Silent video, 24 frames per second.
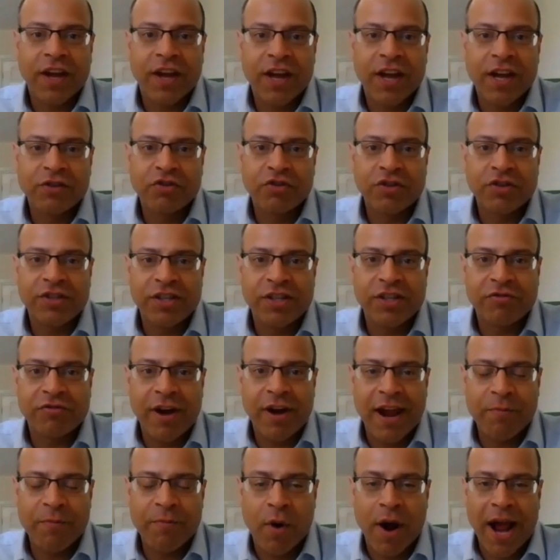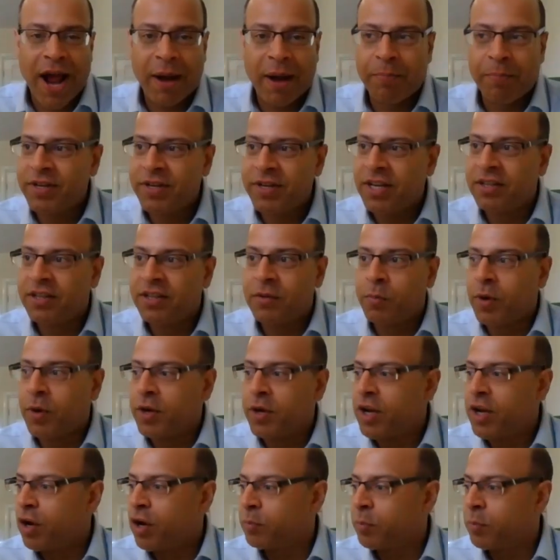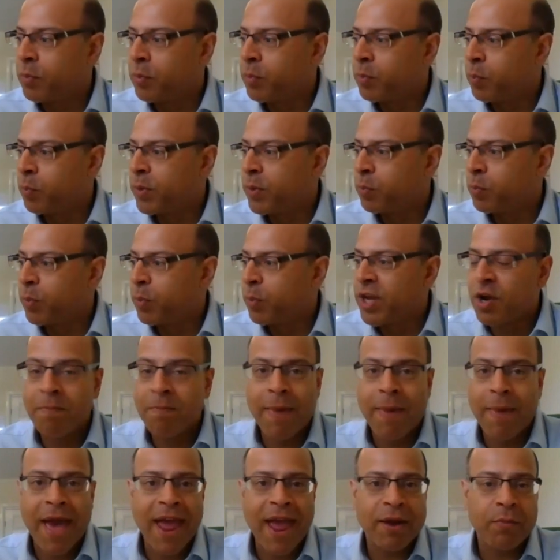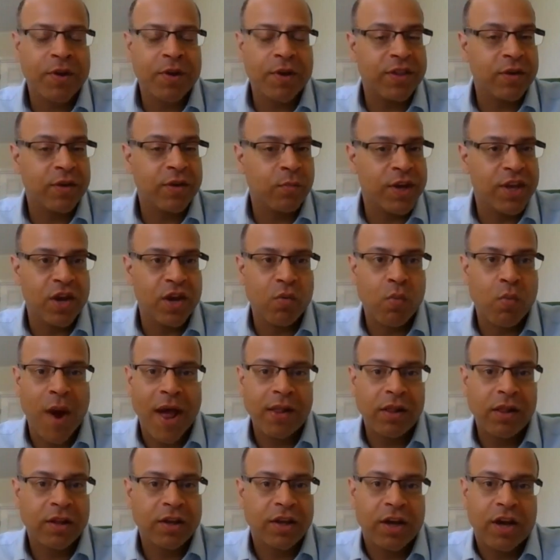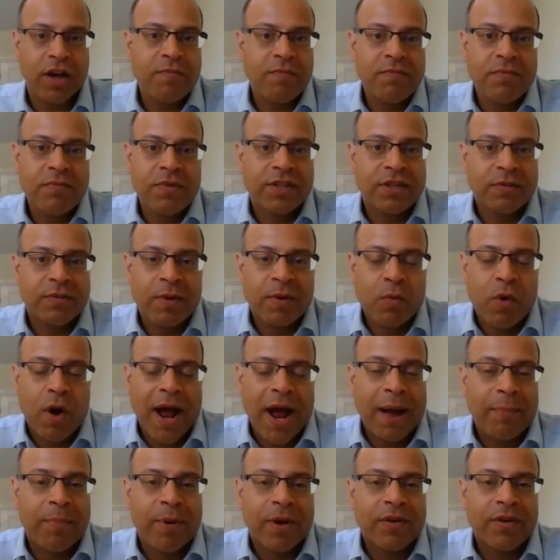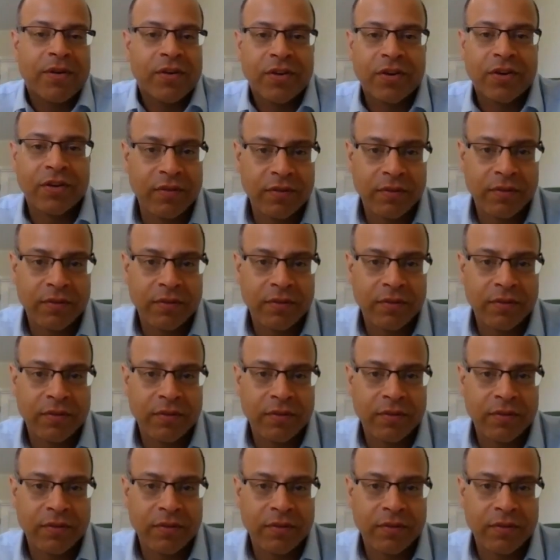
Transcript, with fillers: uh, just describe what happened. Did you know? Were you met with Were you welcomed? I mean, what happened?